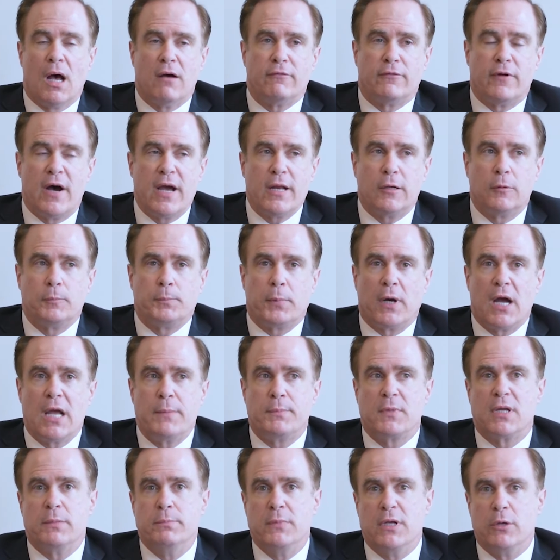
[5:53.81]
A vinyl
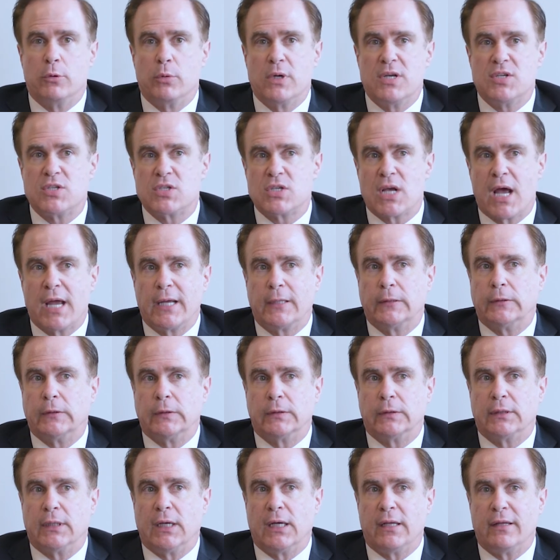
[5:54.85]
pipe can be
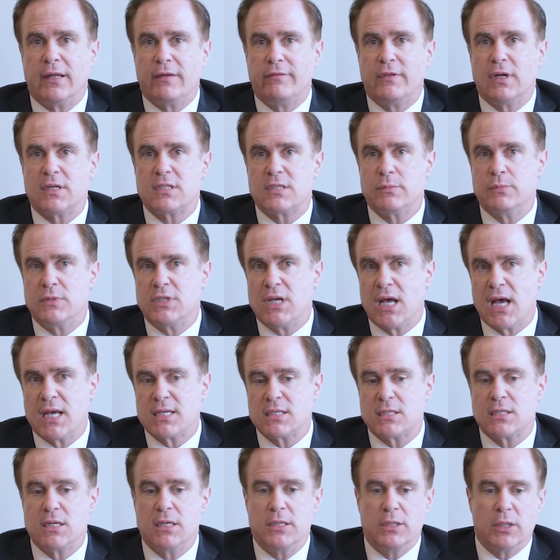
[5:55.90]
recycled. They've done some
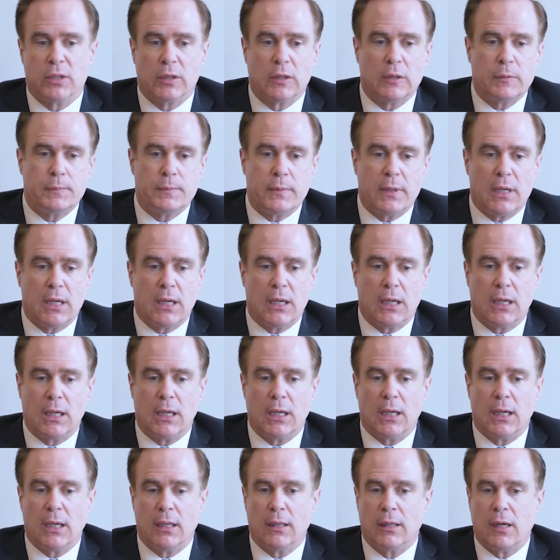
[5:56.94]
tests in Europe
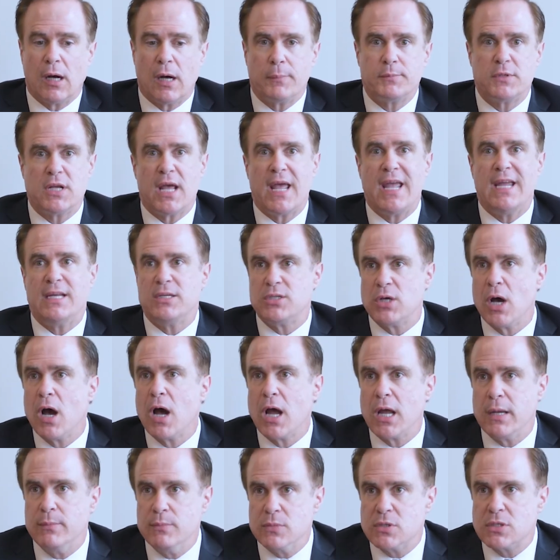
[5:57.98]
up to 8
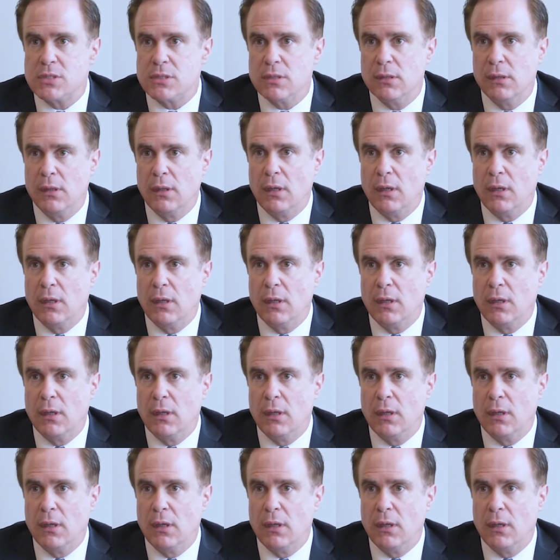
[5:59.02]
times